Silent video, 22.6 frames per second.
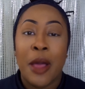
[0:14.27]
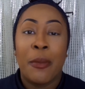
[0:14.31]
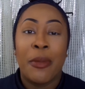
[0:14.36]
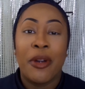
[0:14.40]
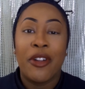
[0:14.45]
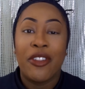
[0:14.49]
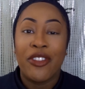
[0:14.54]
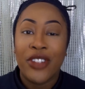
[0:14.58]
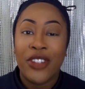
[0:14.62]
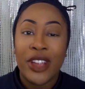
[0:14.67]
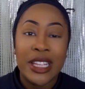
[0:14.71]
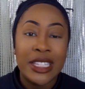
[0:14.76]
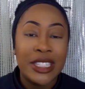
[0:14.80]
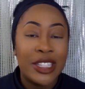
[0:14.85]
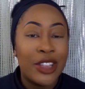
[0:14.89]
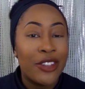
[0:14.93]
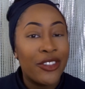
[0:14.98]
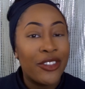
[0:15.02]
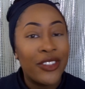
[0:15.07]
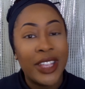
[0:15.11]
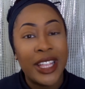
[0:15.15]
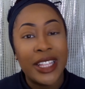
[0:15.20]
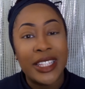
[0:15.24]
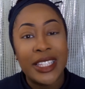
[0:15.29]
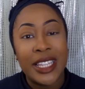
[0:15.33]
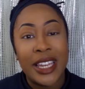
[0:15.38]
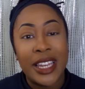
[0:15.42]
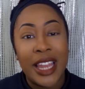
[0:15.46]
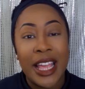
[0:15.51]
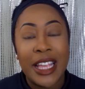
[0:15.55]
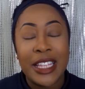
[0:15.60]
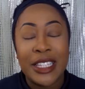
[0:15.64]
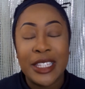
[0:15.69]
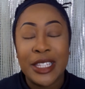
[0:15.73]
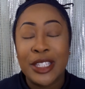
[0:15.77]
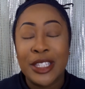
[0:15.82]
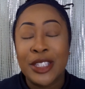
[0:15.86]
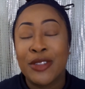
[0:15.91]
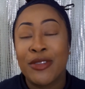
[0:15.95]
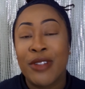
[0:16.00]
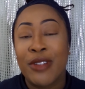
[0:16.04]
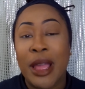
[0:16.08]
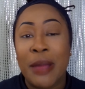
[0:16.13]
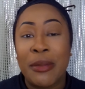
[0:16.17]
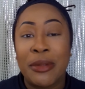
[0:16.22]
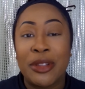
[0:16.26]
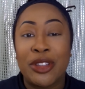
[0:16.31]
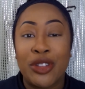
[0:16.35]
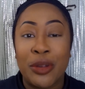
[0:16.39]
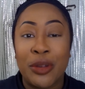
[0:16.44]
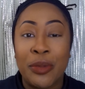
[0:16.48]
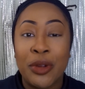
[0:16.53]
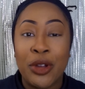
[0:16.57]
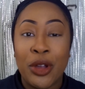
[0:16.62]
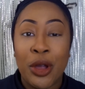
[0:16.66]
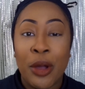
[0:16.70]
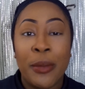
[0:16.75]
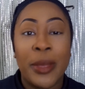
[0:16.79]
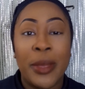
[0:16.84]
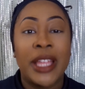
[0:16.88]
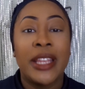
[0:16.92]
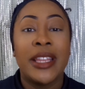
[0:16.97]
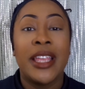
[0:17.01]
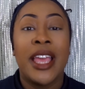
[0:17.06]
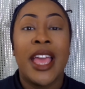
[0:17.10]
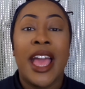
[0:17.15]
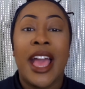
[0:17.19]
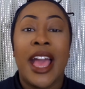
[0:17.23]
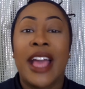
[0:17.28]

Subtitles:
But first, don't forget to like, subscribe and drop a comment,